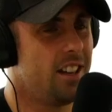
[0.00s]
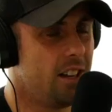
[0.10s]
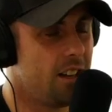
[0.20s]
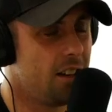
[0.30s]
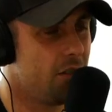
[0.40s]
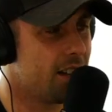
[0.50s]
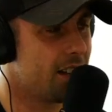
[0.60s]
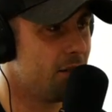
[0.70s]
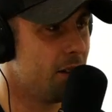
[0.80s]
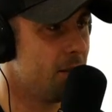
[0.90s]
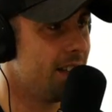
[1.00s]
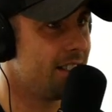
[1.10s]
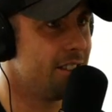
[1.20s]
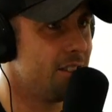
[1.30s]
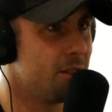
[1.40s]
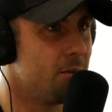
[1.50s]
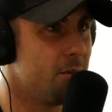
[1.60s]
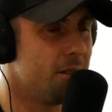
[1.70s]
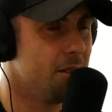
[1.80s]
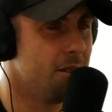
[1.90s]
feel like I've learned my lesson just from
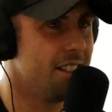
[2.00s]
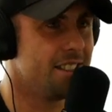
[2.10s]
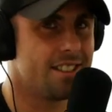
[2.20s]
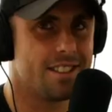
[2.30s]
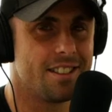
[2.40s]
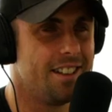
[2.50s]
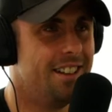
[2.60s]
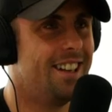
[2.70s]
doing this. So,